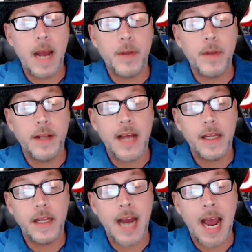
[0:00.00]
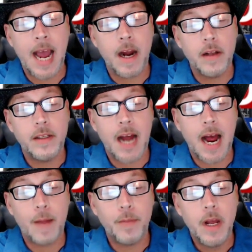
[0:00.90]
am going to take the 9 on
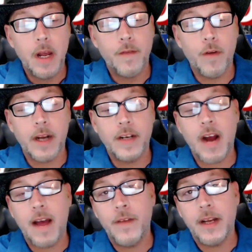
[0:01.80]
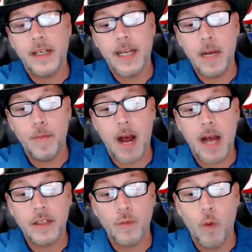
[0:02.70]
top for a trifecta key
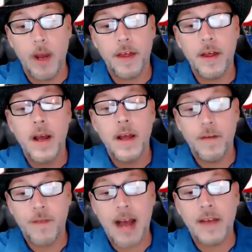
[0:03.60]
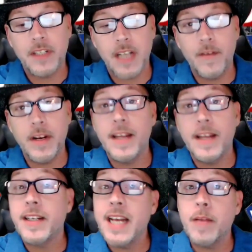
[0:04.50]
box with the 5, 7, and
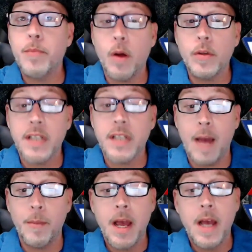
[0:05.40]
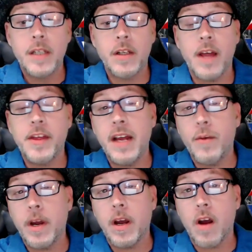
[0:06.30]
the 10 post time. So I think
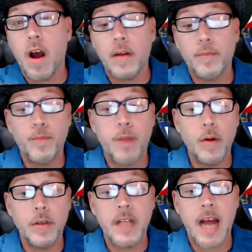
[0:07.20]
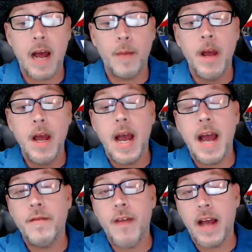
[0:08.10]
we could call post time
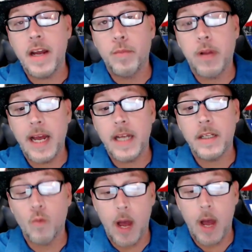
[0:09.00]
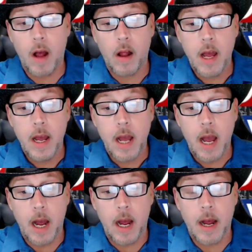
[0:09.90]
a value play as well.
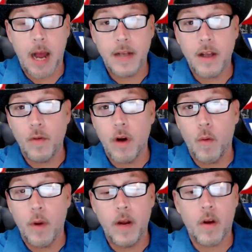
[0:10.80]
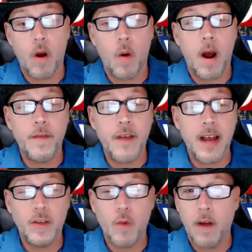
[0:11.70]
I don't know what he'll go off
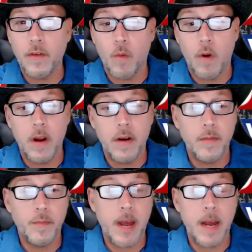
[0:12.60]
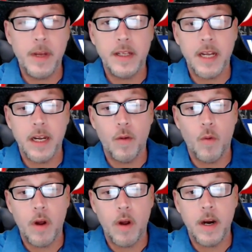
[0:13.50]
at, 12-1, maybe
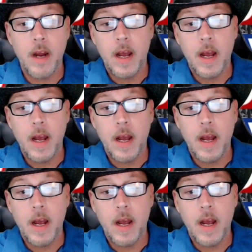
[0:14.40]
10-1.